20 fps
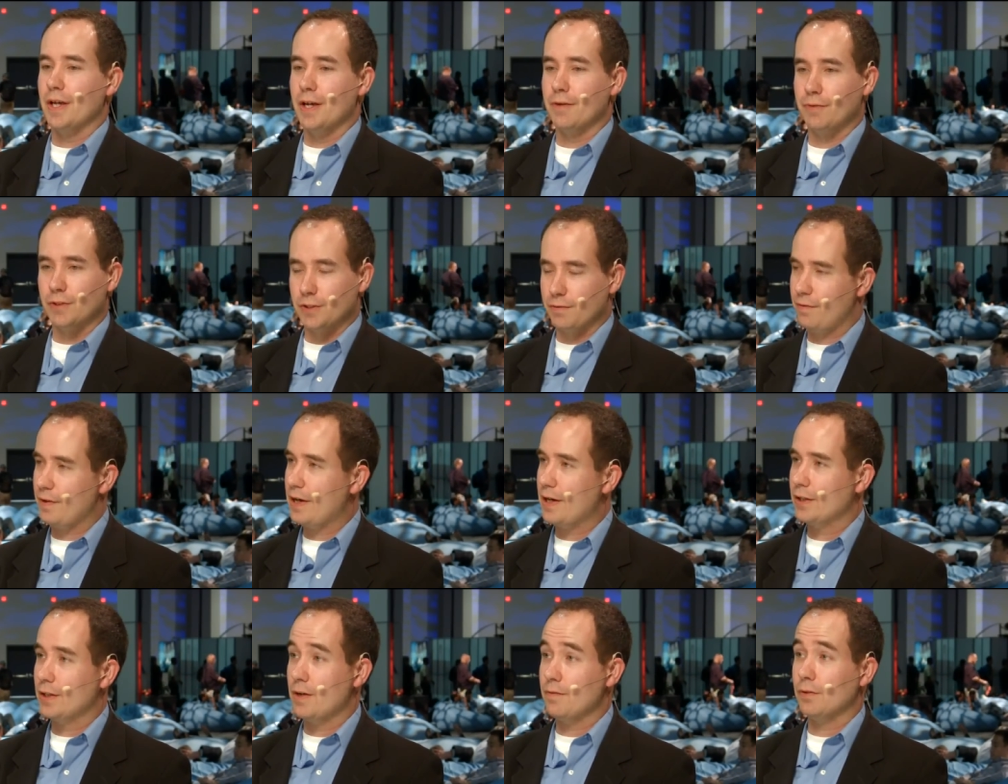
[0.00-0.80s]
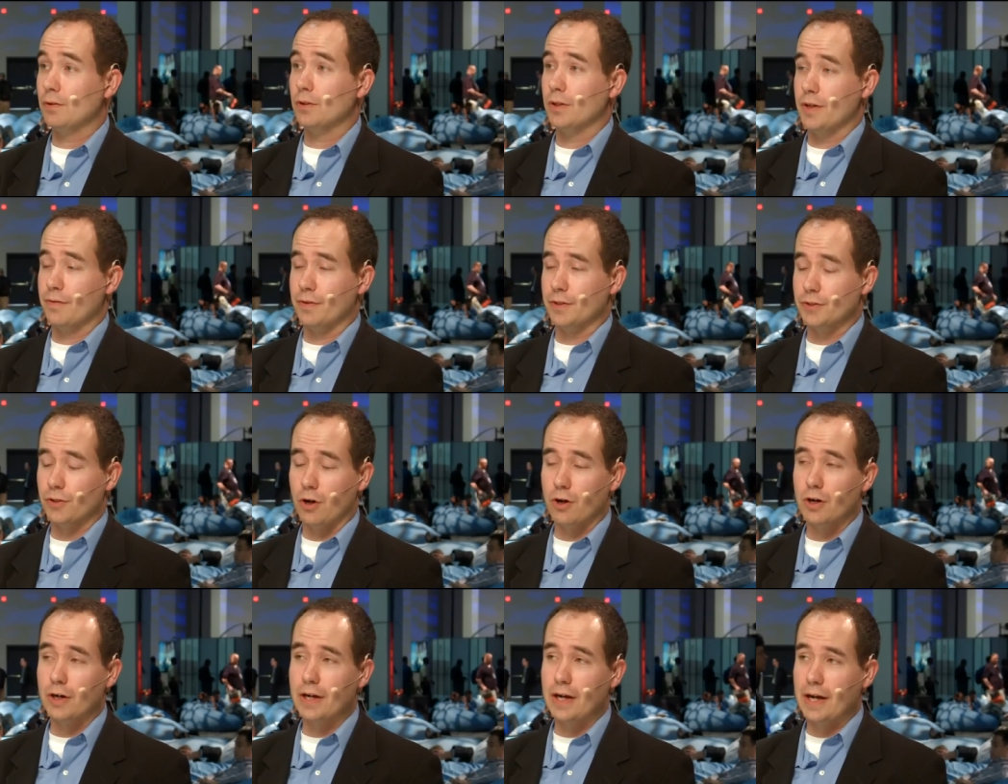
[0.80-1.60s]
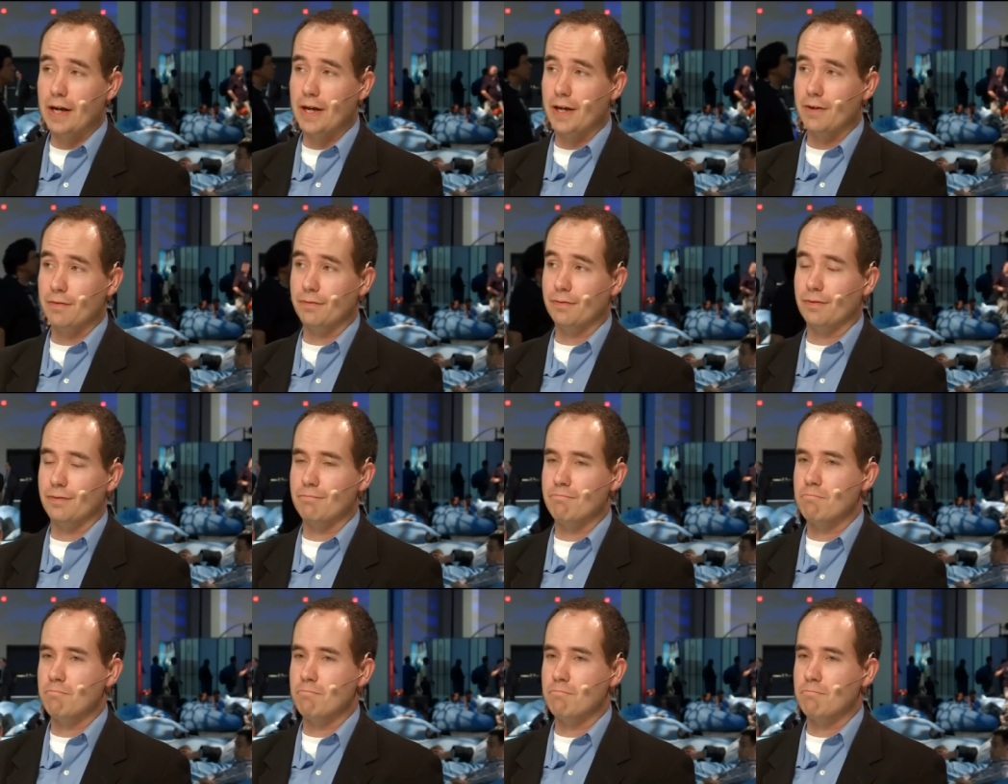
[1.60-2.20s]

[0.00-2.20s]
If it's file level, if it's archive,